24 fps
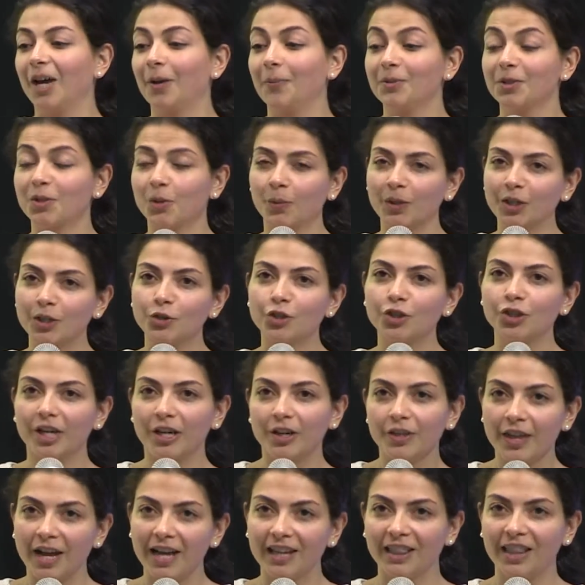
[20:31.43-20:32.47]
So when you share
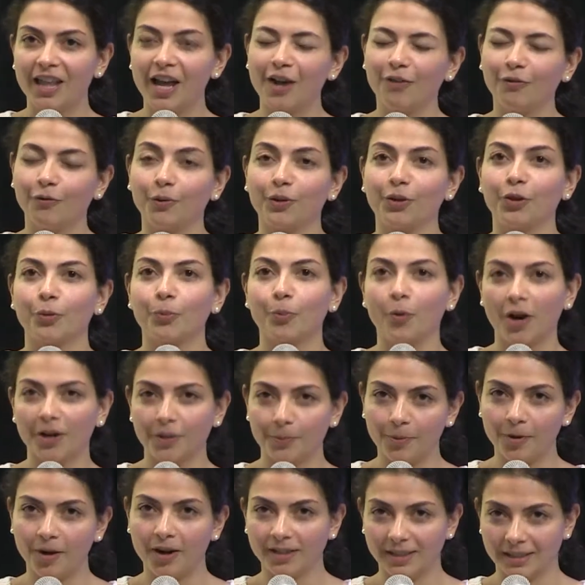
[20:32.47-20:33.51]
that love with your broader
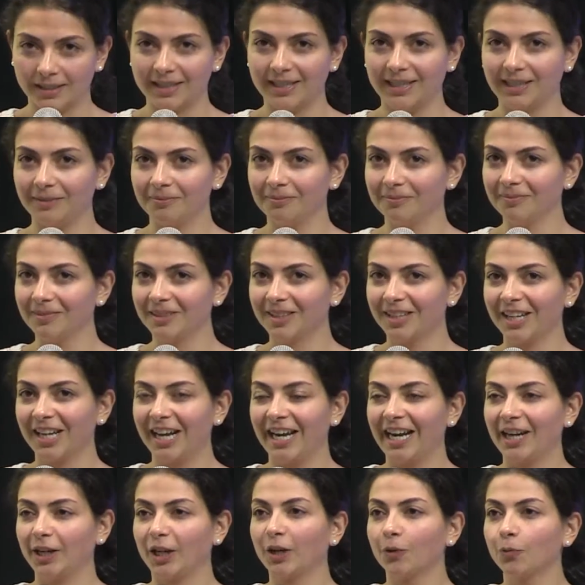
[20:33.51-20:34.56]
product team,
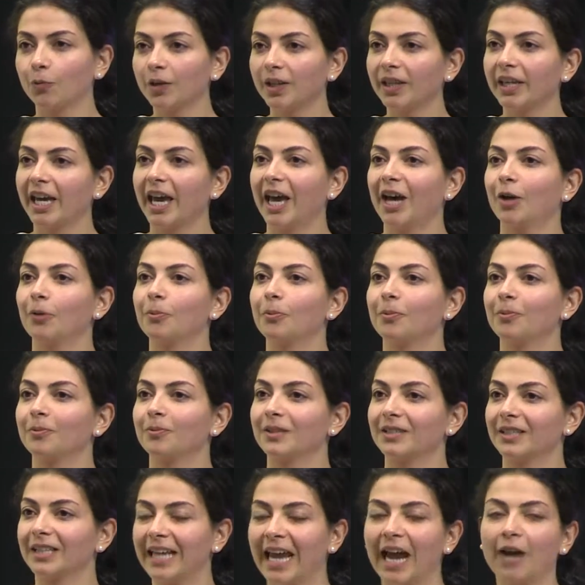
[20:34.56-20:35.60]
it can really help
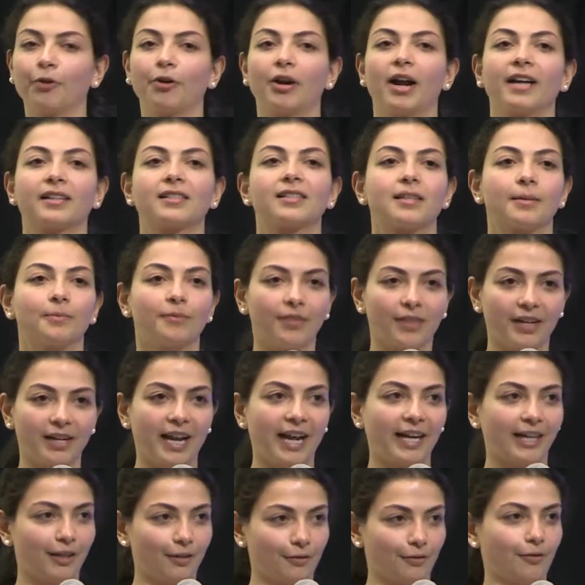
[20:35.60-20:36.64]
counteract some of the
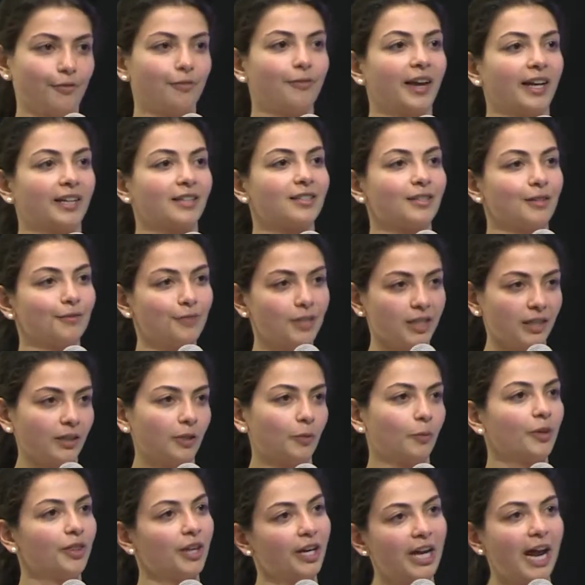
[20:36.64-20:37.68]
negative effects of dealing
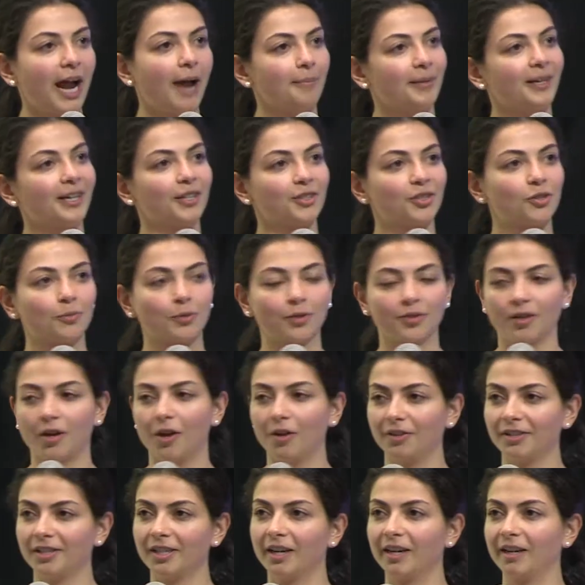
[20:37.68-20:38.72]
with unhappy customers all
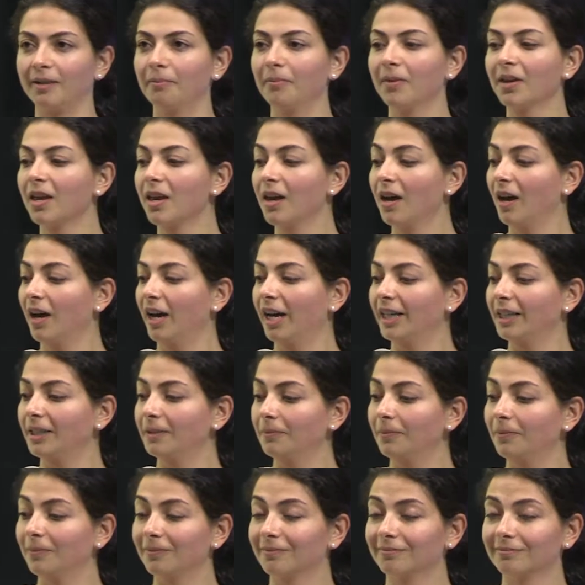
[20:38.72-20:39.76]
the time.
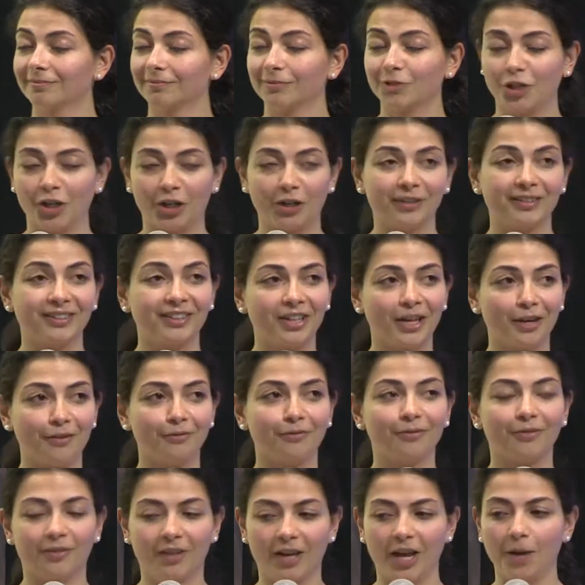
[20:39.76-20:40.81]
Sharing the
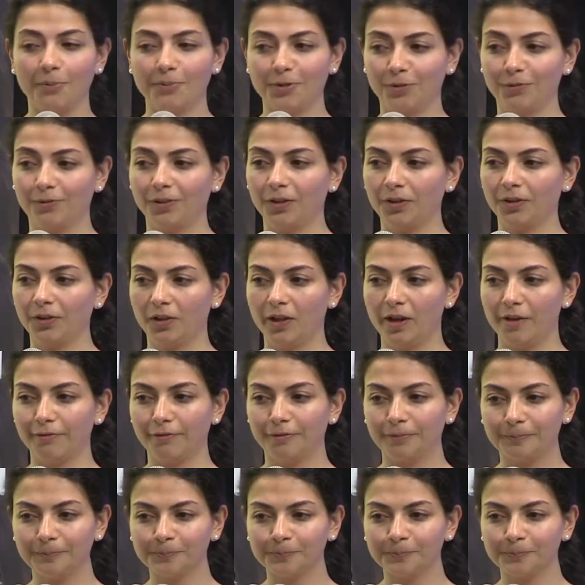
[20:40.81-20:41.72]
love helps you feel the love.